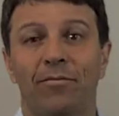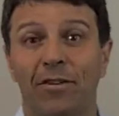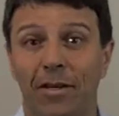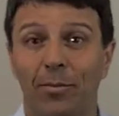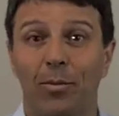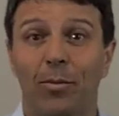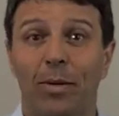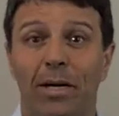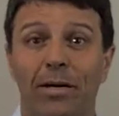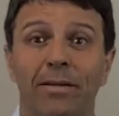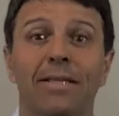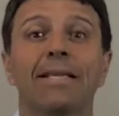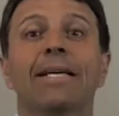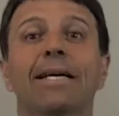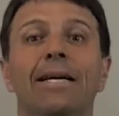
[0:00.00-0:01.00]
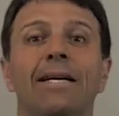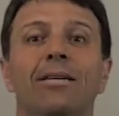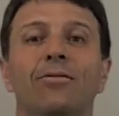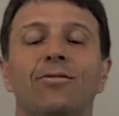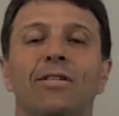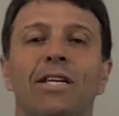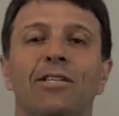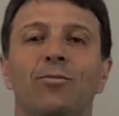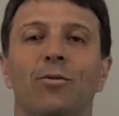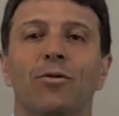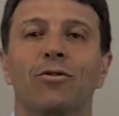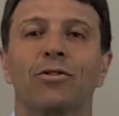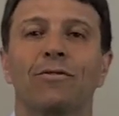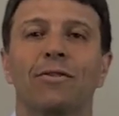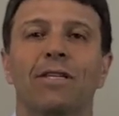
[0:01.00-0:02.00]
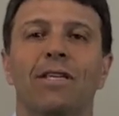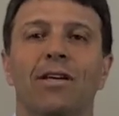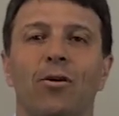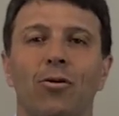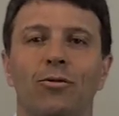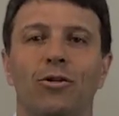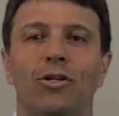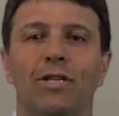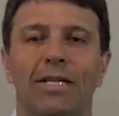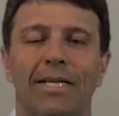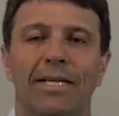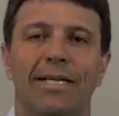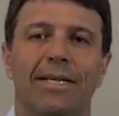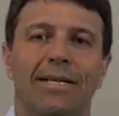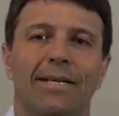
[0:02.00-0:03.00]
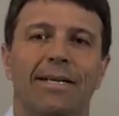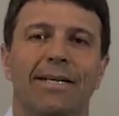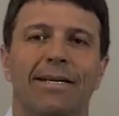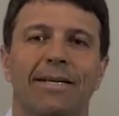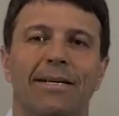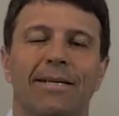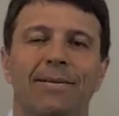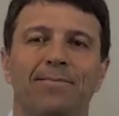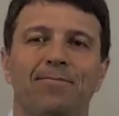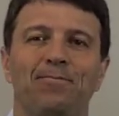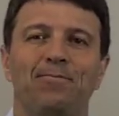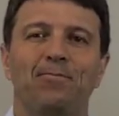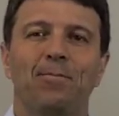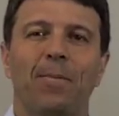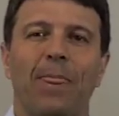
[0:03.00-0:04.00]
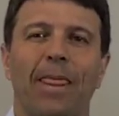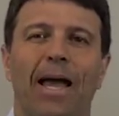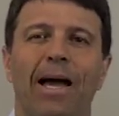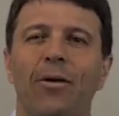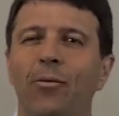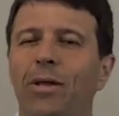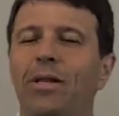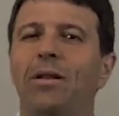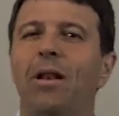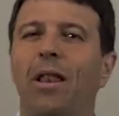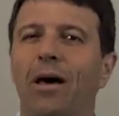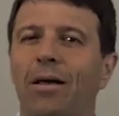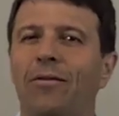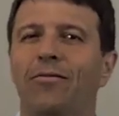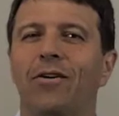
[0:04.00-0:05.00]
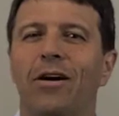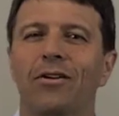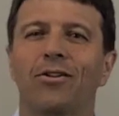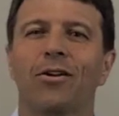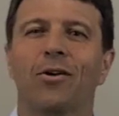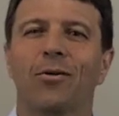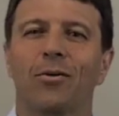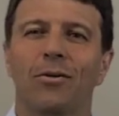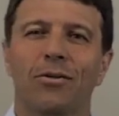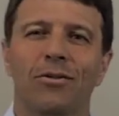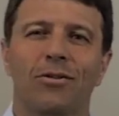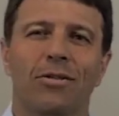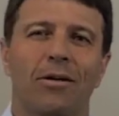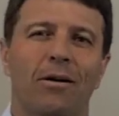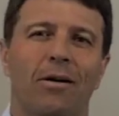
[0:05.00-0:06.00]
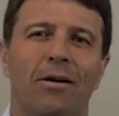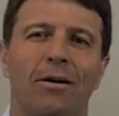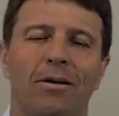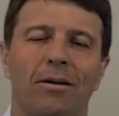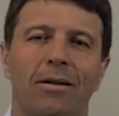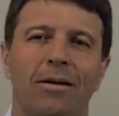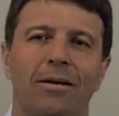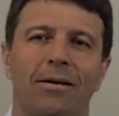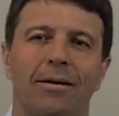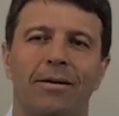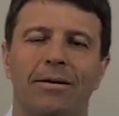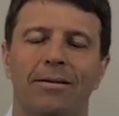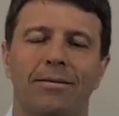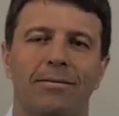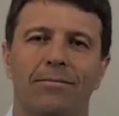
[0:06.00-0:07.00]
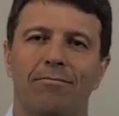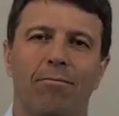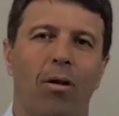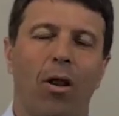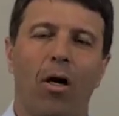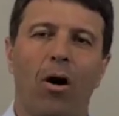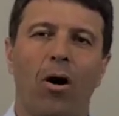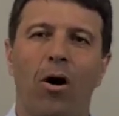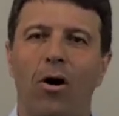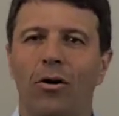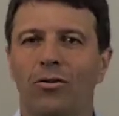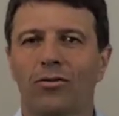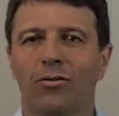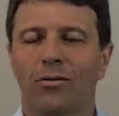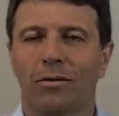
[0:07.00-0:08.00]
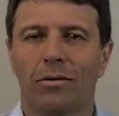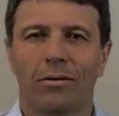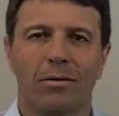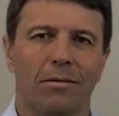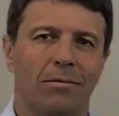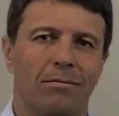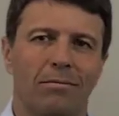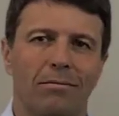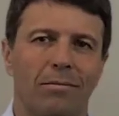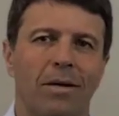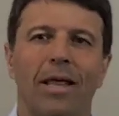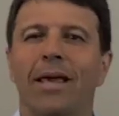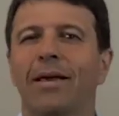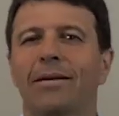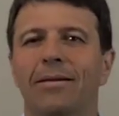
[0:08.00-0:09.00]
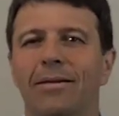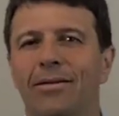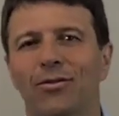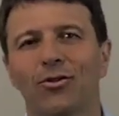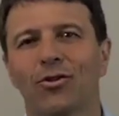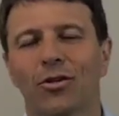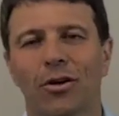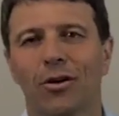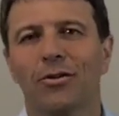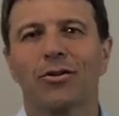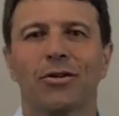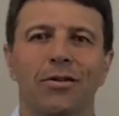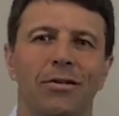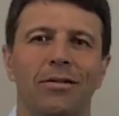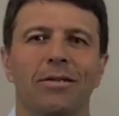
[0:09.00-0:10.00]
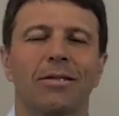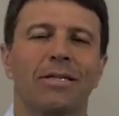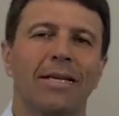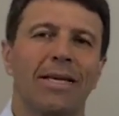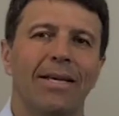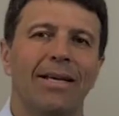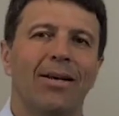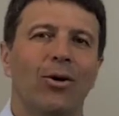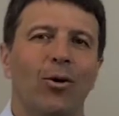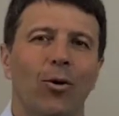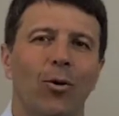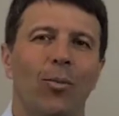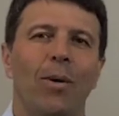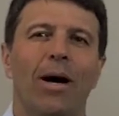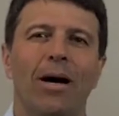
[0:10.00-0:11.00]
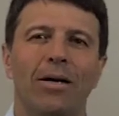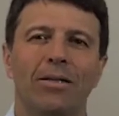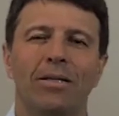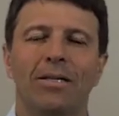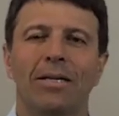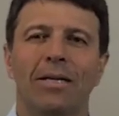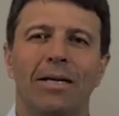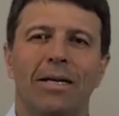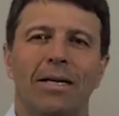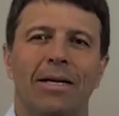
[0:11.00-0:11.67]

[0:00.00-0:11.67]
I'm Philippe, your sales productivity coach. I read a lot of articles on blogs or LinkedIn discussions about